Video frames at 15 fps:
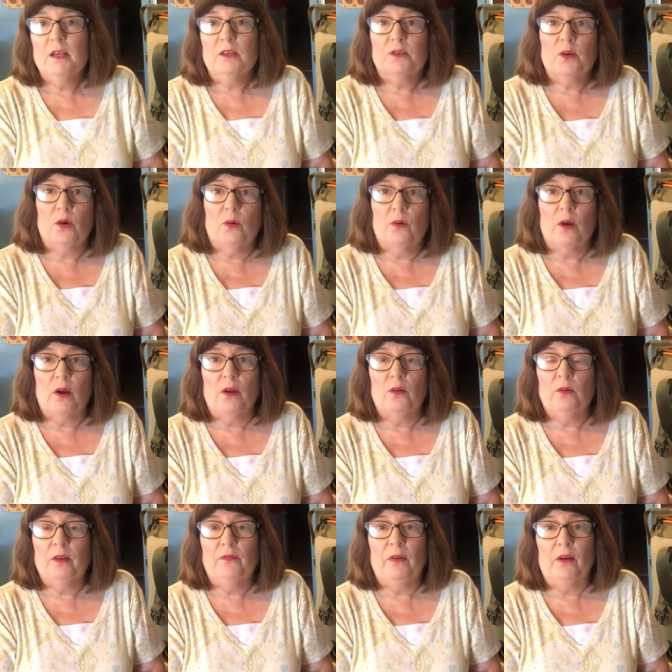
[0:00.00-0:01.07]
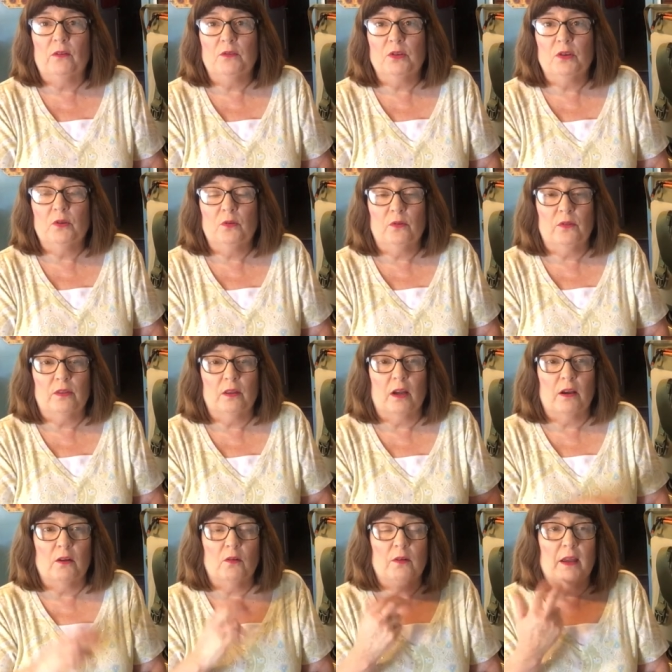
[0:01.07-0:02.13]
So I only found two,
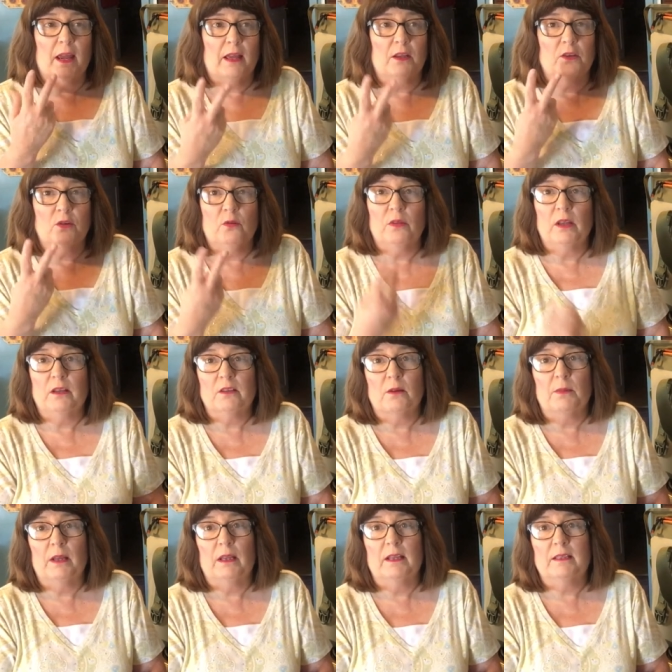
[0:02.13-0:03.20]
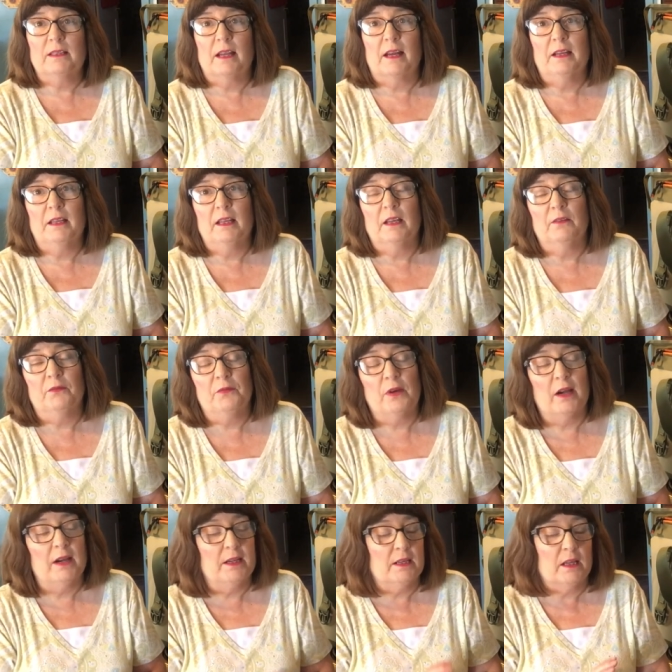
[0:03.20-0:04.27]
I only had two things on my list that I didn't
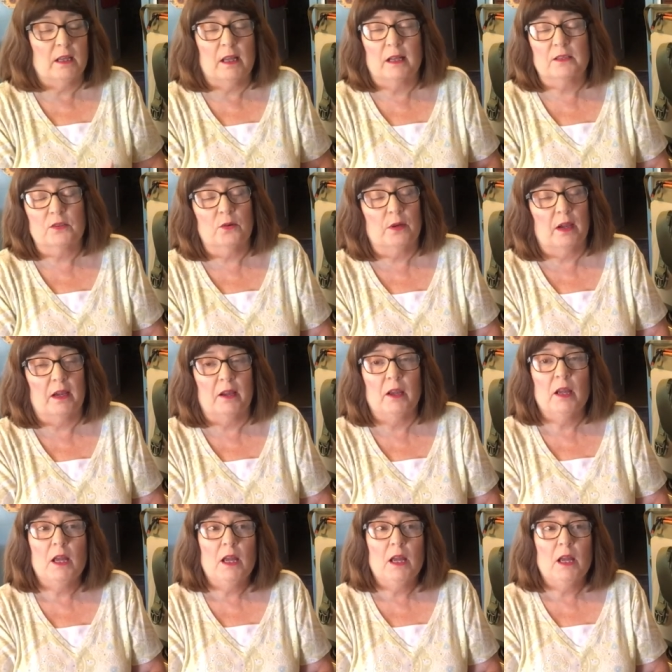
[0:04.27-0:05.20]
find, and that's okay.